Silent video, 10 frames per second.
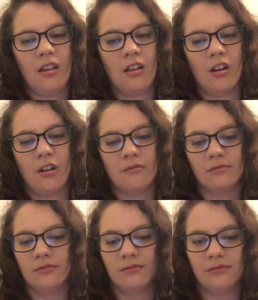you know,
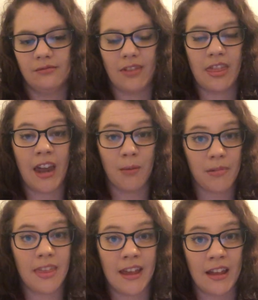that up
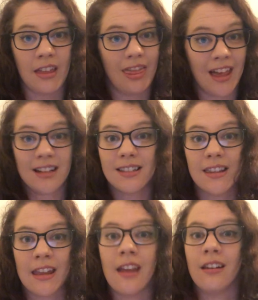there, that's
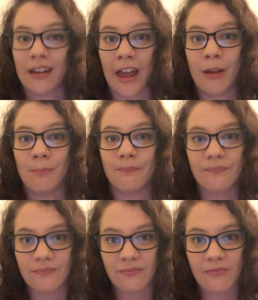the end game.
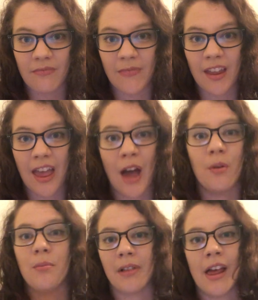How are
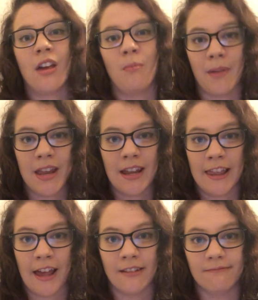you planning on beating
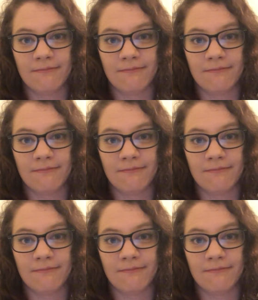that?